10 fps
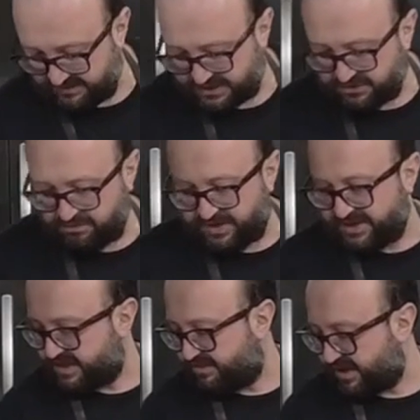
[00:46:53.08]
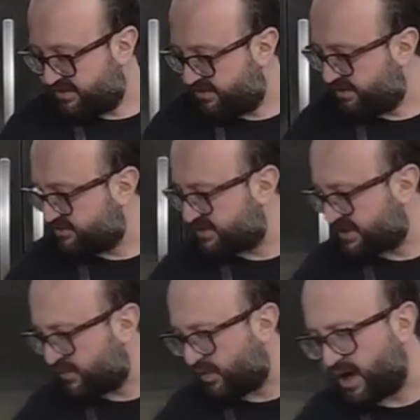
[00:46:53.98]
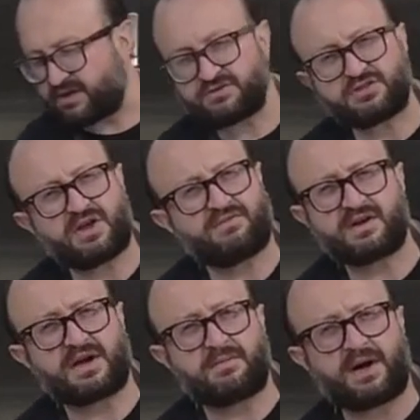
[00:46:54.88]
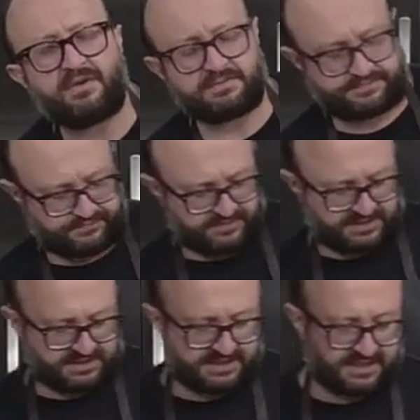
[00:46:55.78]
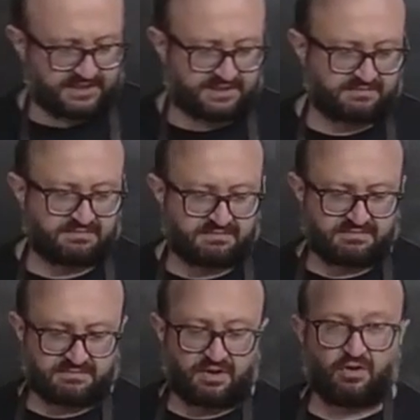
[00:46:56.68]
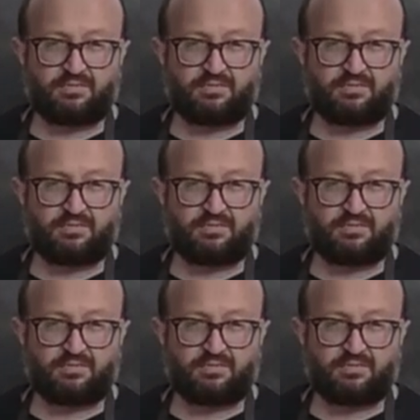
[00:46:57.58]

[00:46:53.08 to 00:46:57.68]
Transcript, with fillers: was complaining about her. I'm just like, why don't you ever come out? She says, all